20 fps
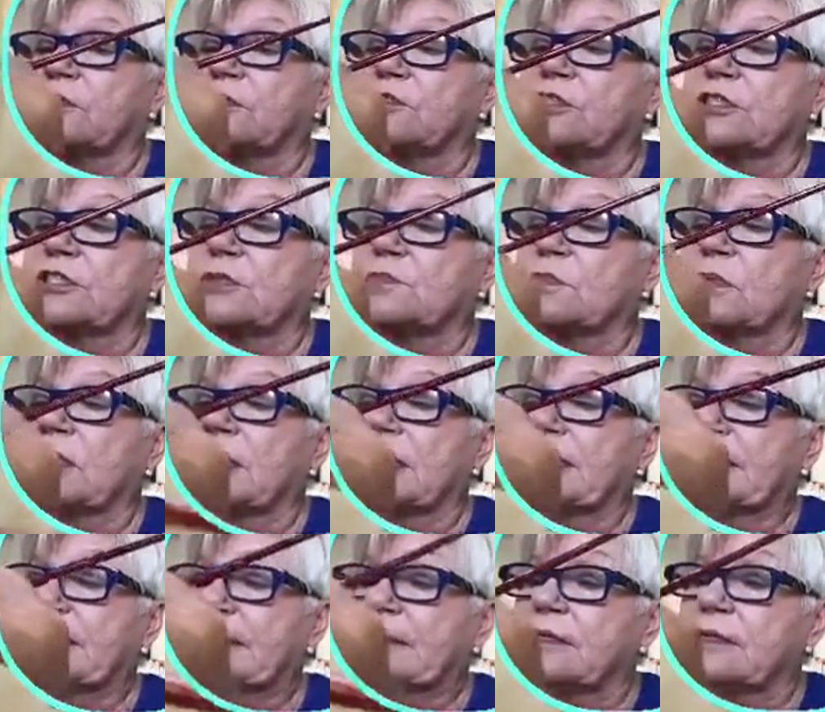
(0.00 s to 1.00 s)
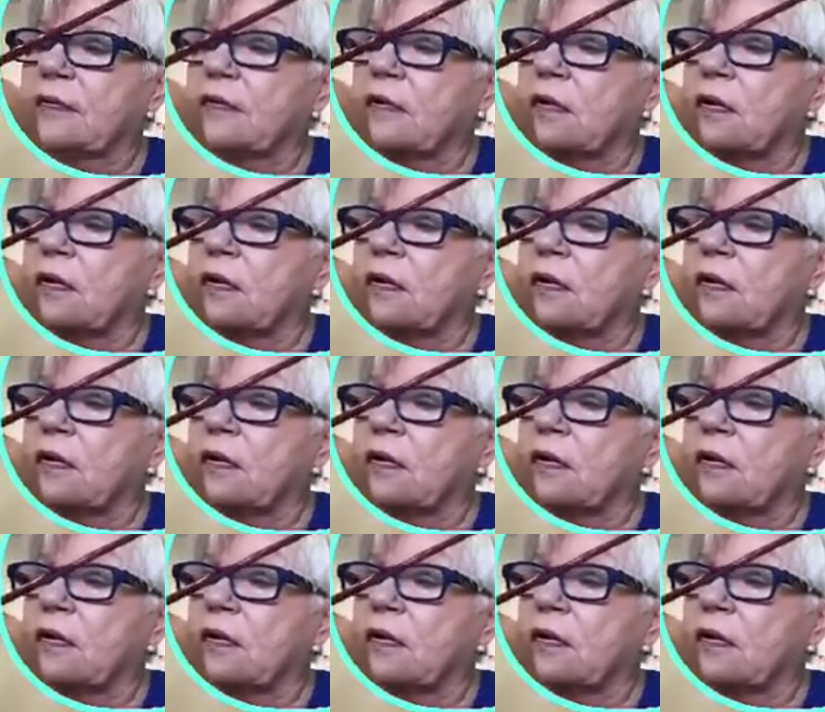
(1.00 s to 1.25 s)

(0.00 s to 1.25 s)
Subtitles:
displayed